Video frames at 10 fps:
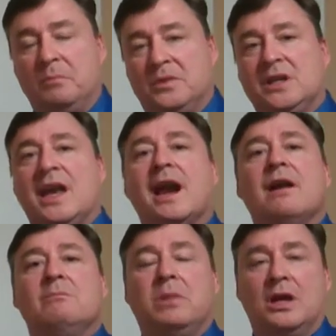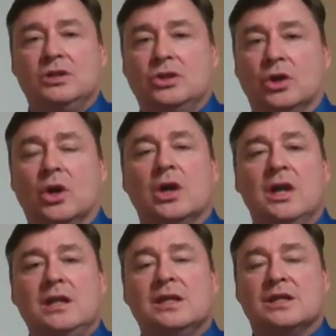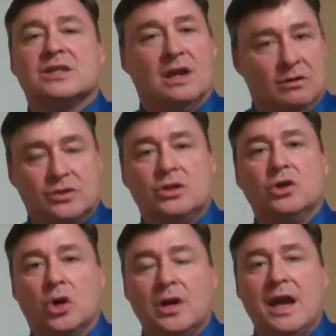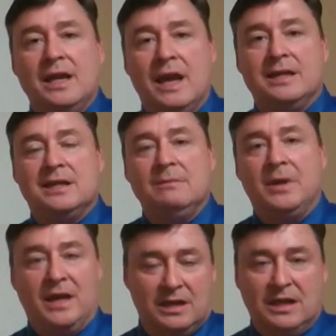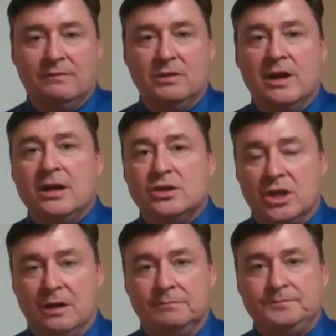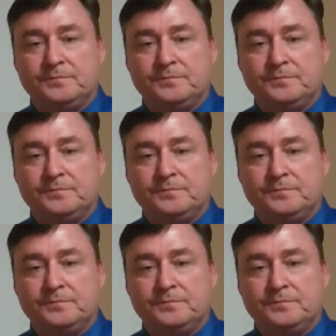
carry blood sugar into the cells to create ATP and give you energy.